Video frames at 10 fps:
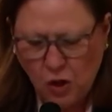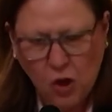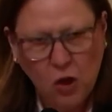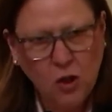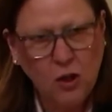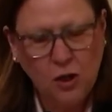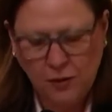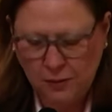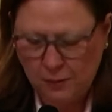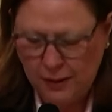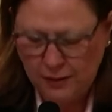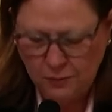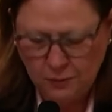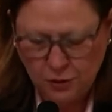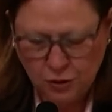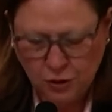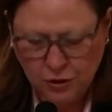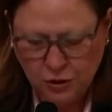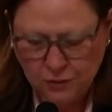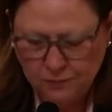all on the Biden
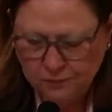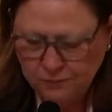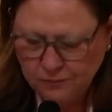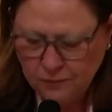administration.